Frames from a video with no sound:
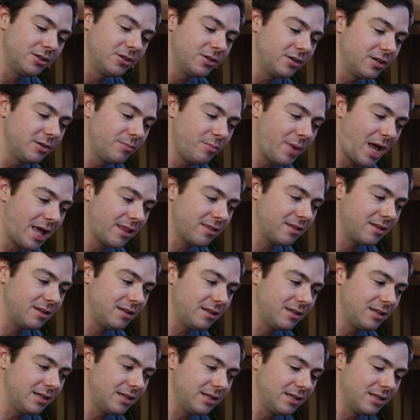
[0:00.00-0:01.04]
good
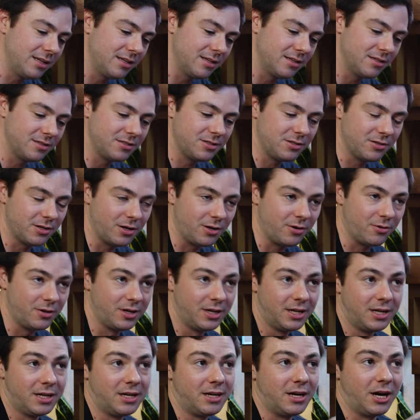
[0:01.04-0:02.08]
method is,
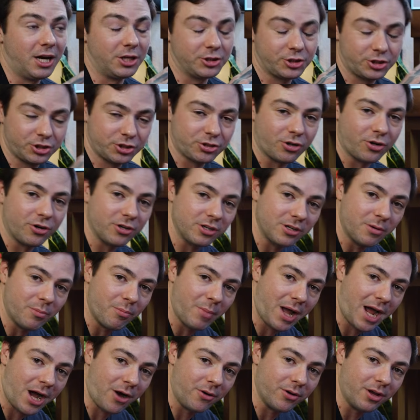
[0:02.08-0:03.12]
a certain
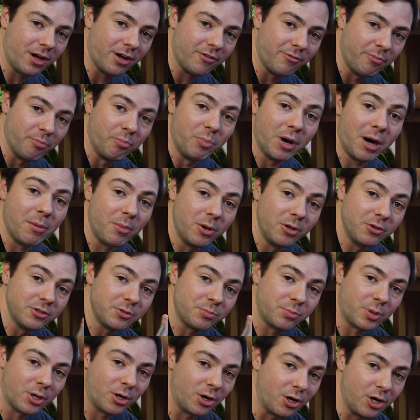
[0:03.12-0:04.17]
amount of bubbles
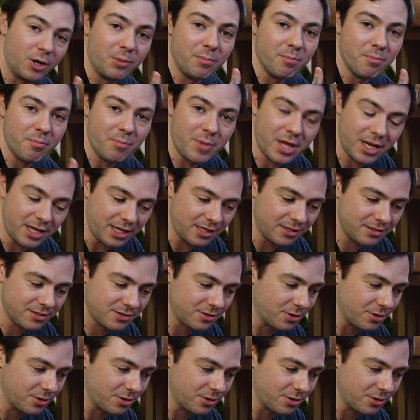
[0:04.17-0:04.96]
per minute.